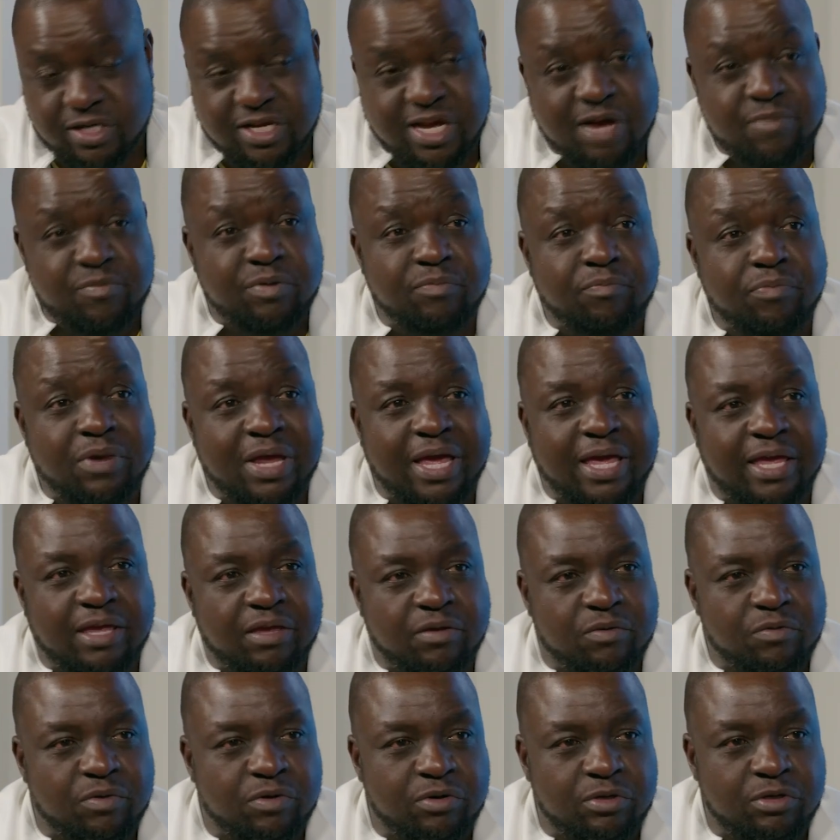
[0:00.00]
come in play
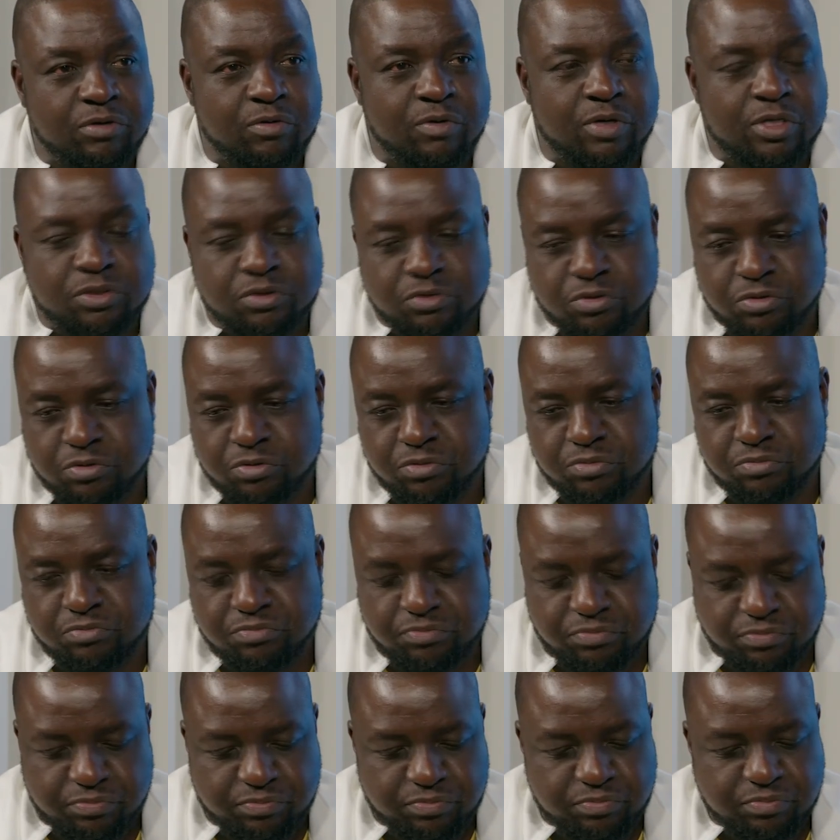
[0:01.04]
when you want to
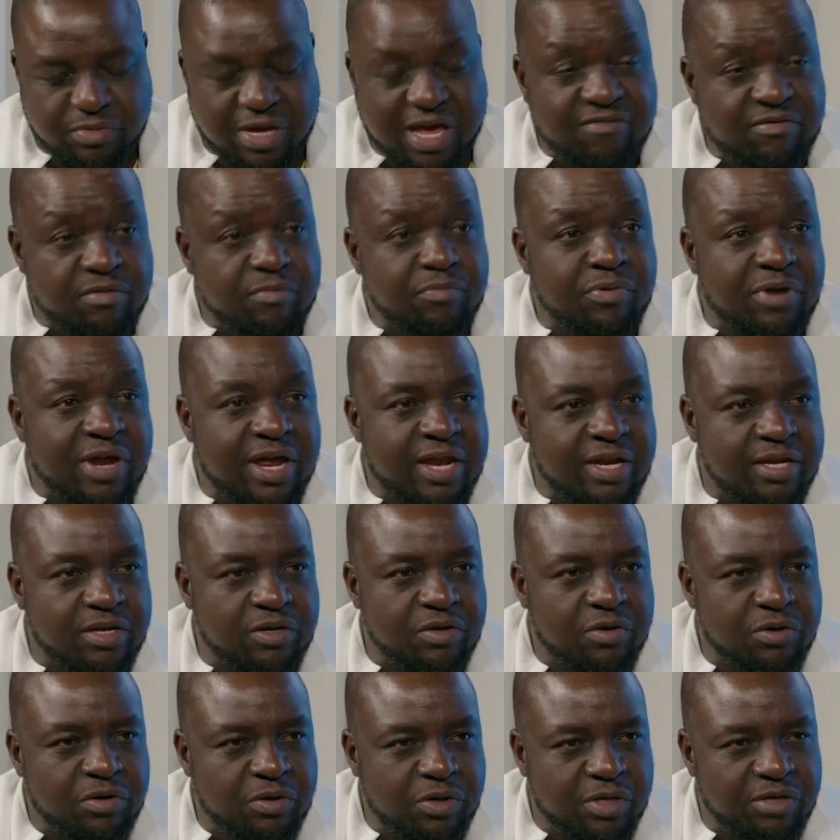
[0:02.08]
have a brand
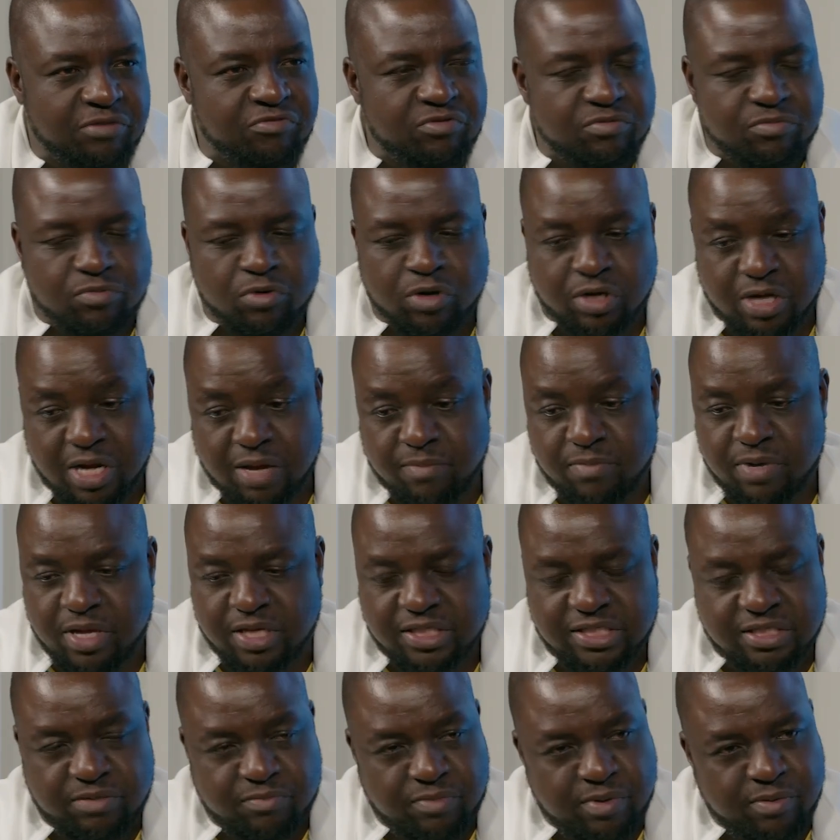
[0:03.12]
or a football club
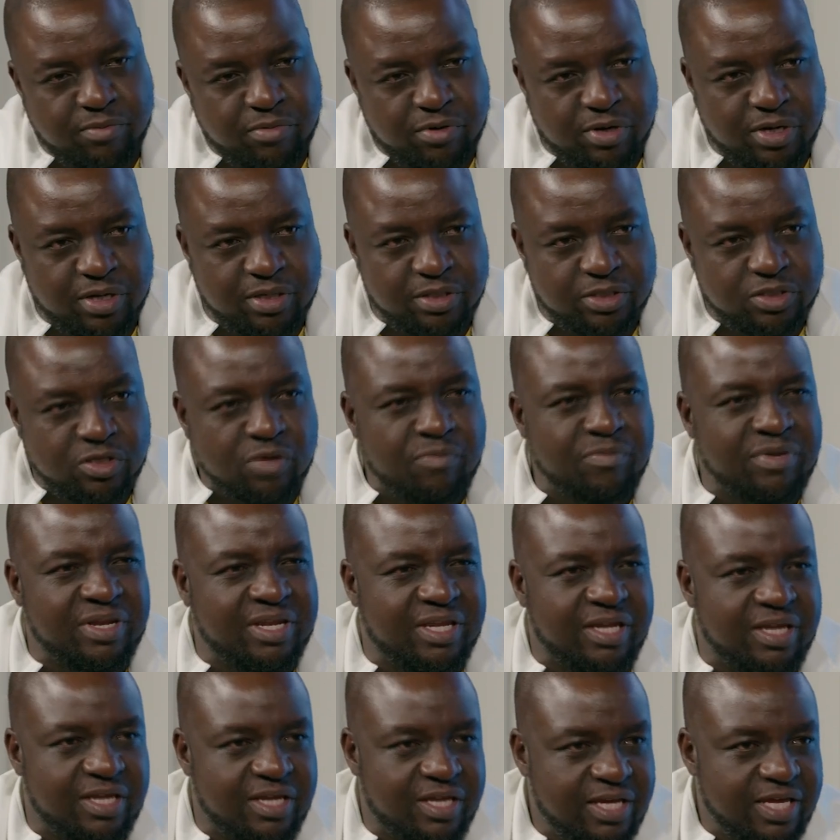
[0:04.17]
like Simba Bhora. So
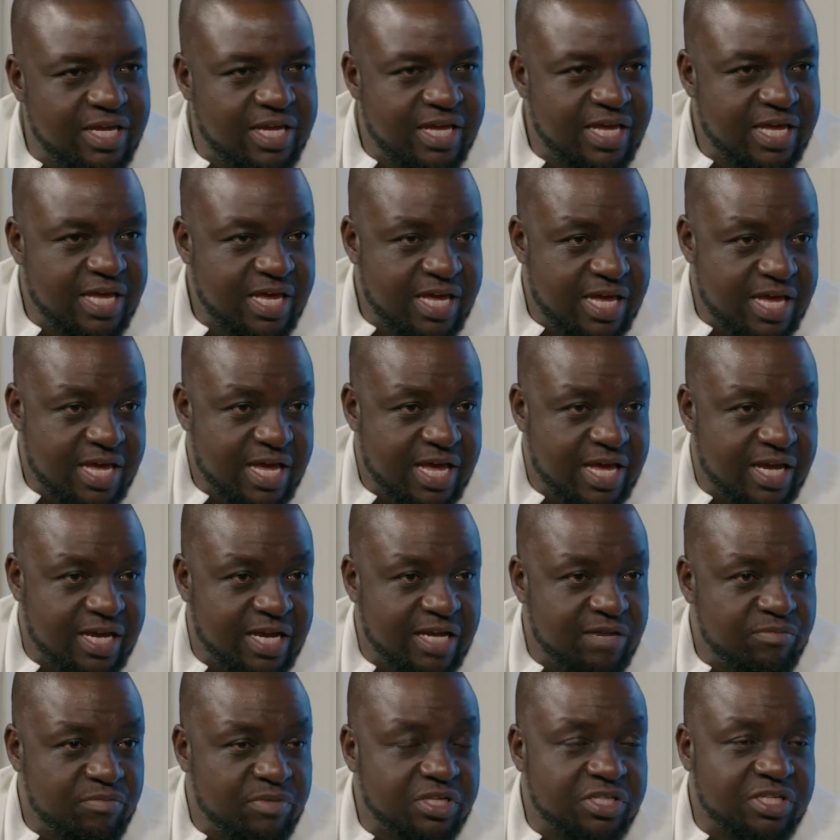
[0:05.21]
many. I
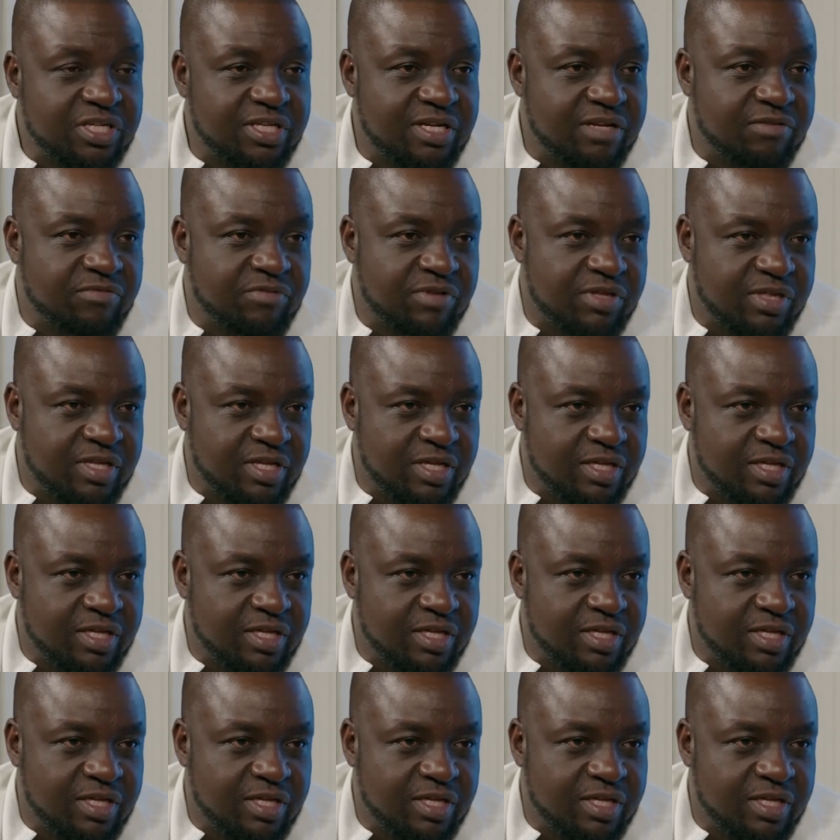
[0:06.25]
can't mention everything.